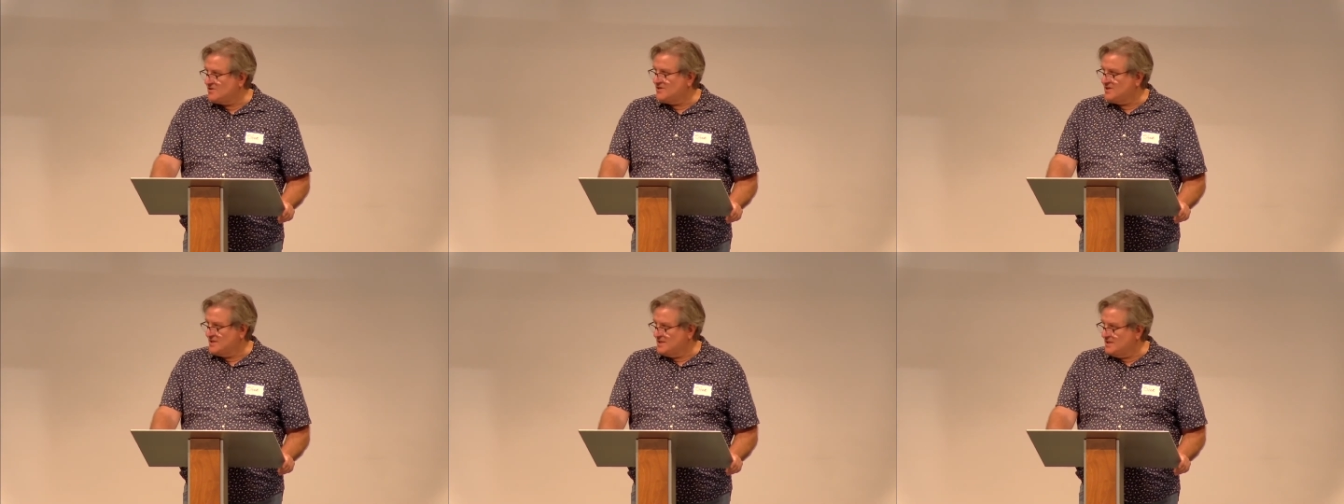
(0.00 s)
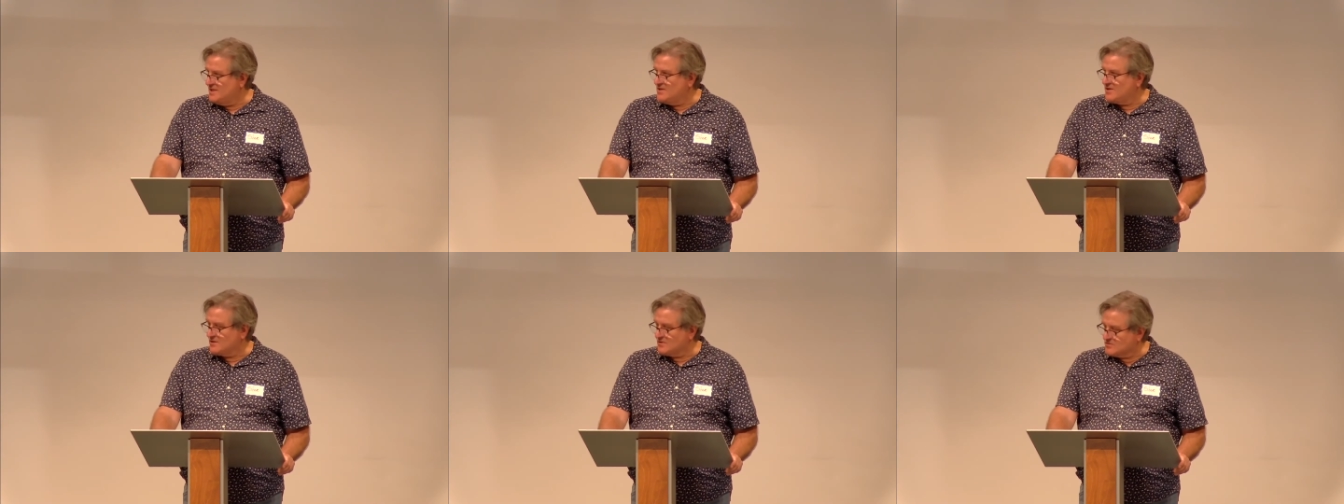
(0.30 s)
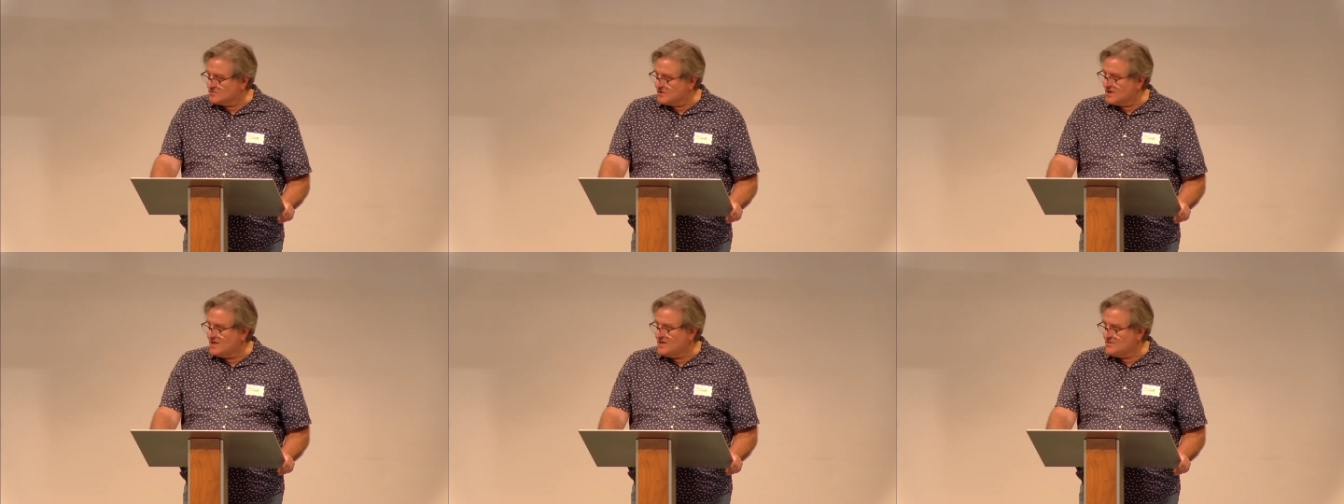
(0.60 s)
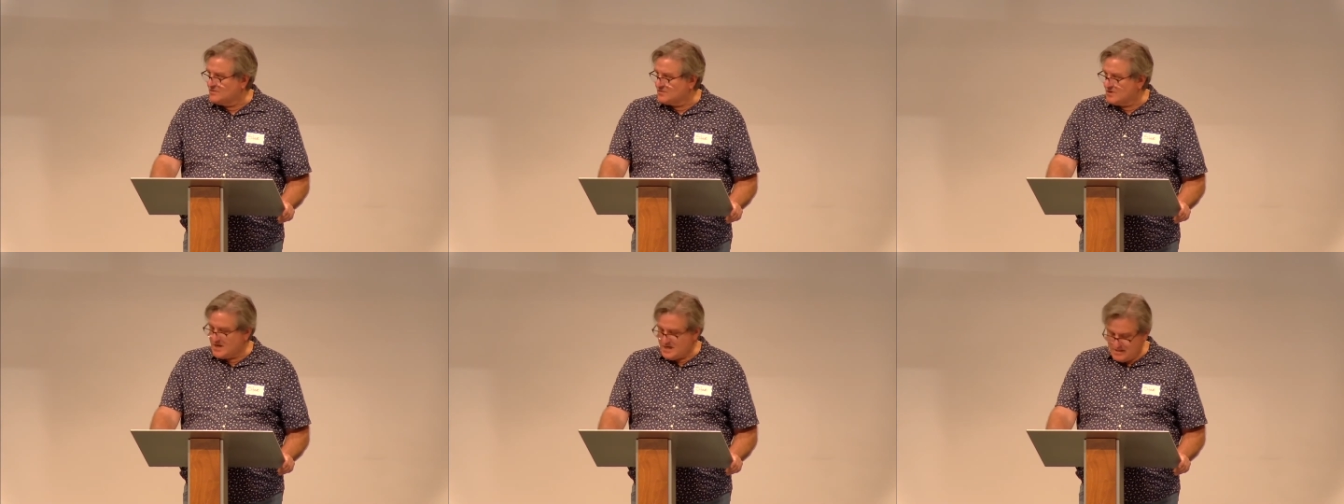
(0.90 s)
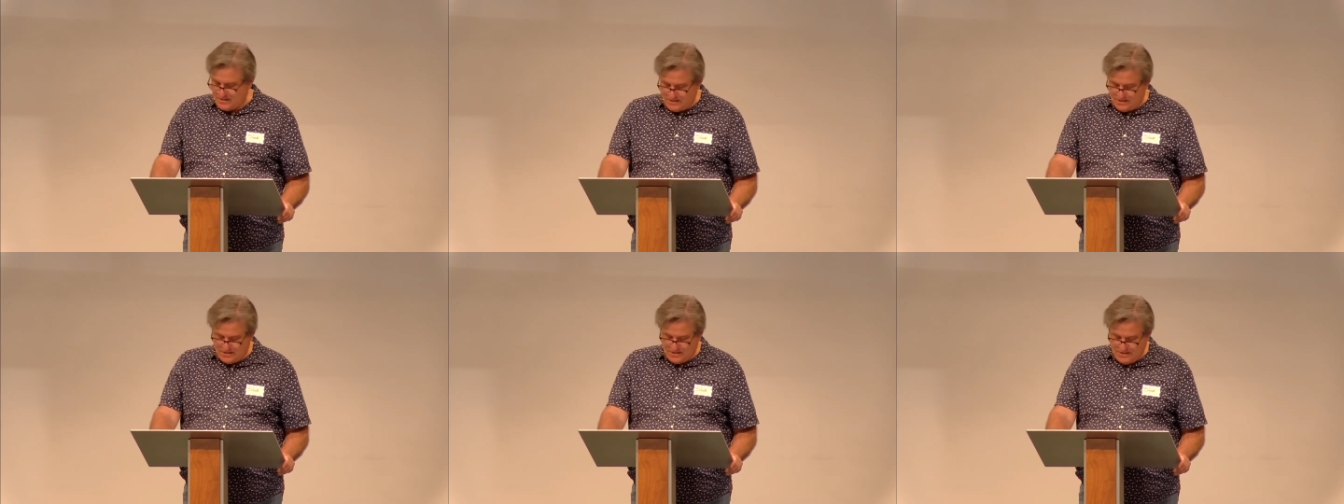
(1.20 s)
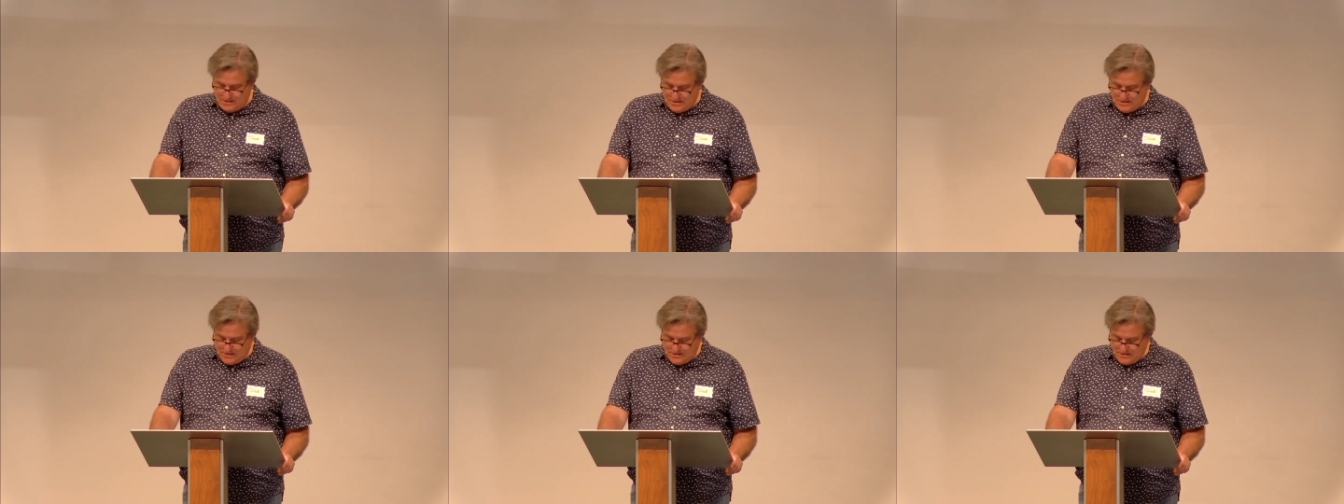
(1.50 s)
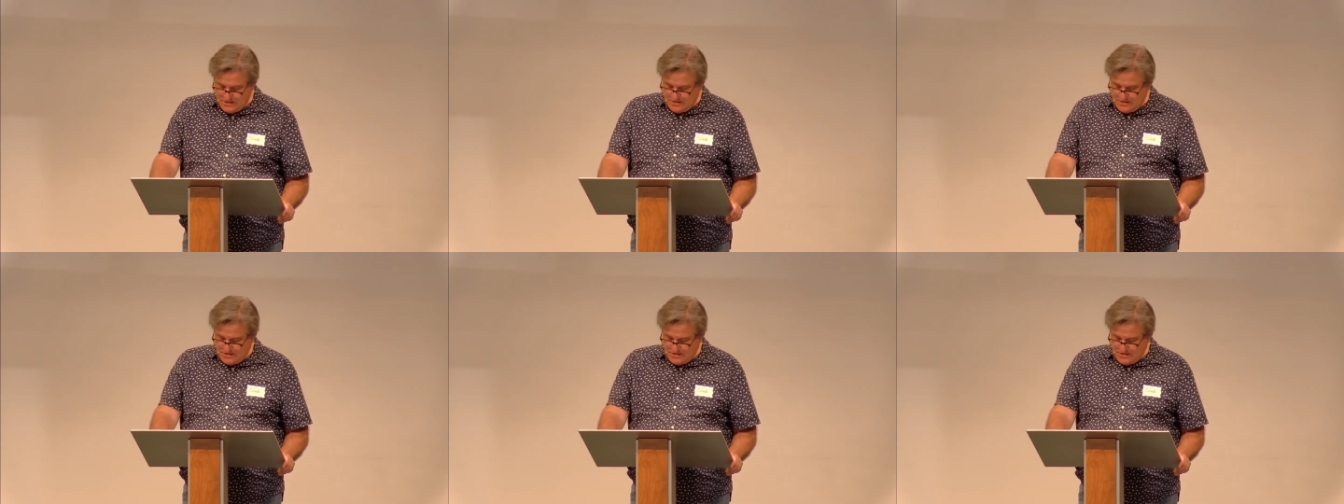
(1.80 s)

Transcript: our need, our great, great need,